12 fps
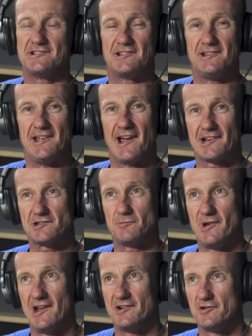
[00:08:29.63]
Is it the
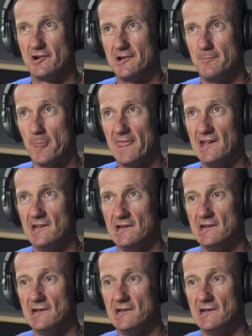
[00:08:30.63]
action man dream? It